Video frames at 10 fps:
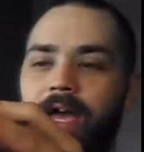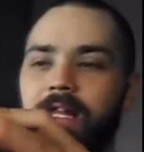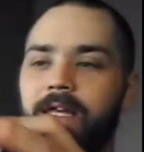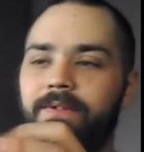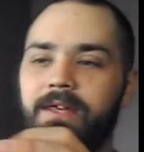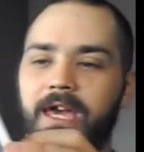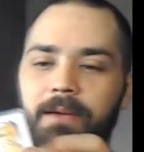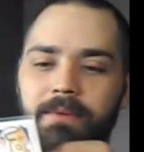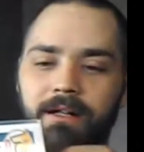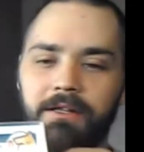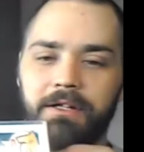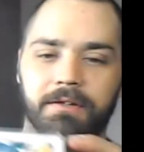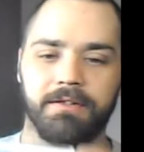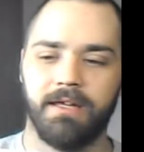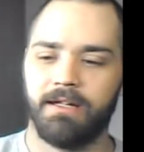And he even came in a
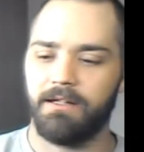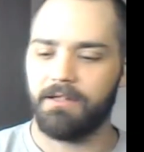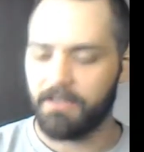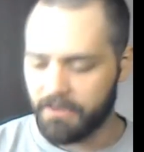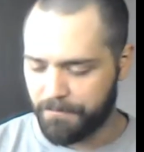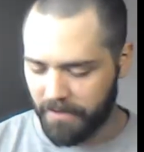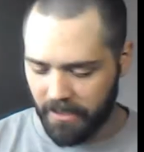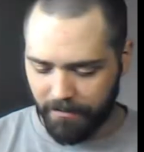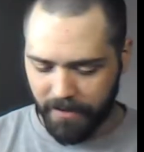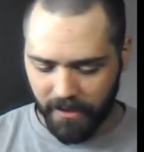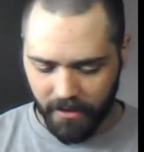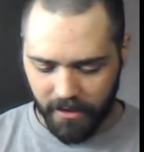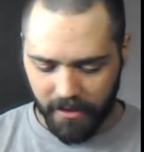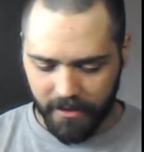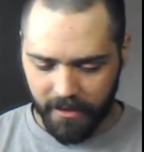little display
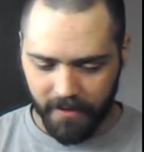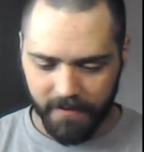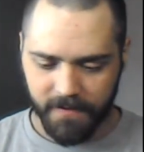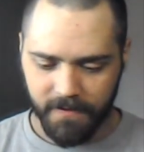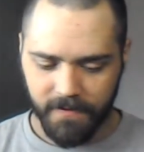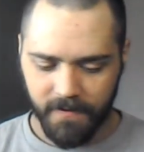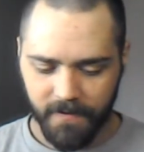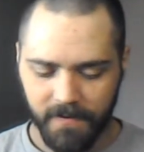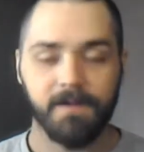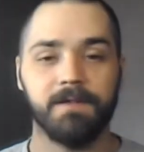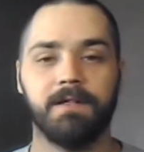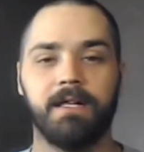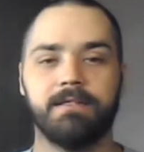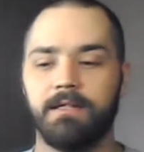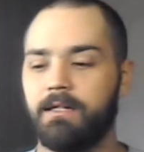case. So
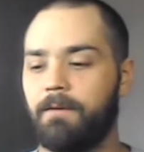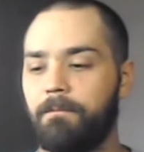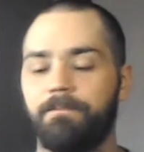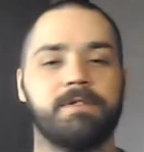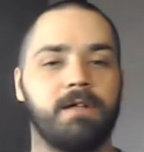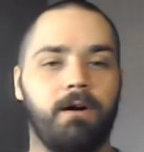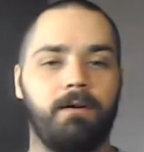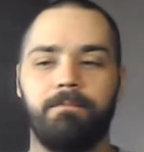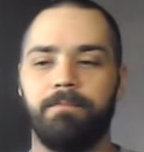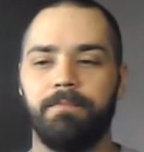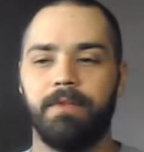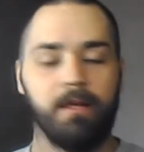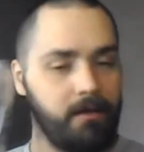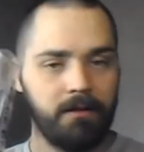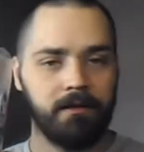that's neat. So,
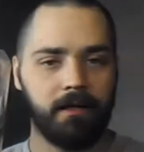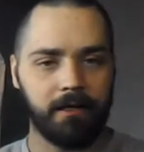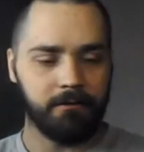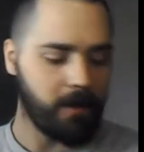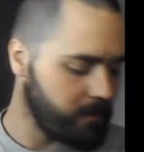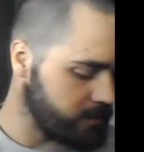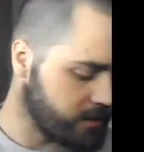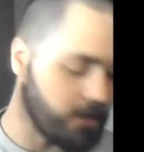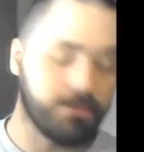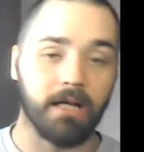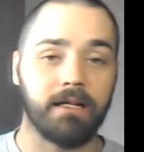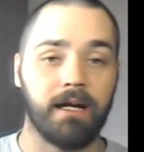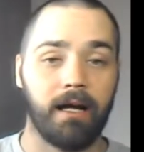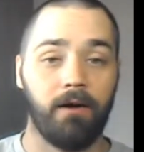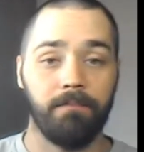you guys remember, go check
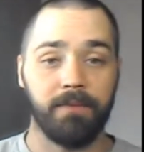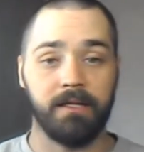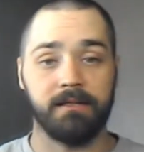that out.